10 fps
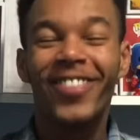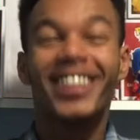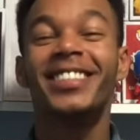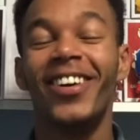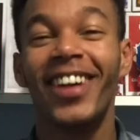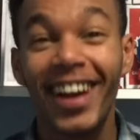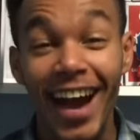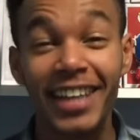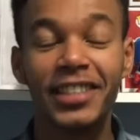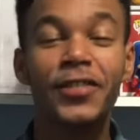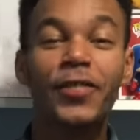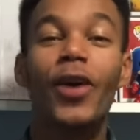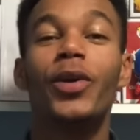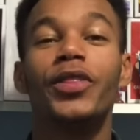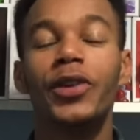What is going on, guys? It's
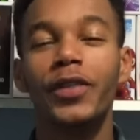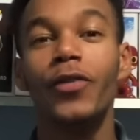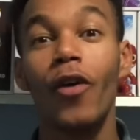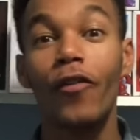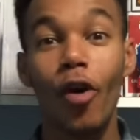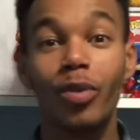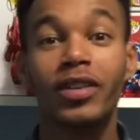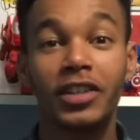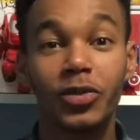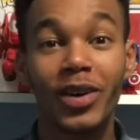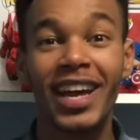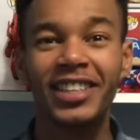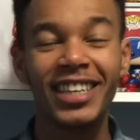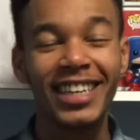Farewell 34, Farewell Production 1, and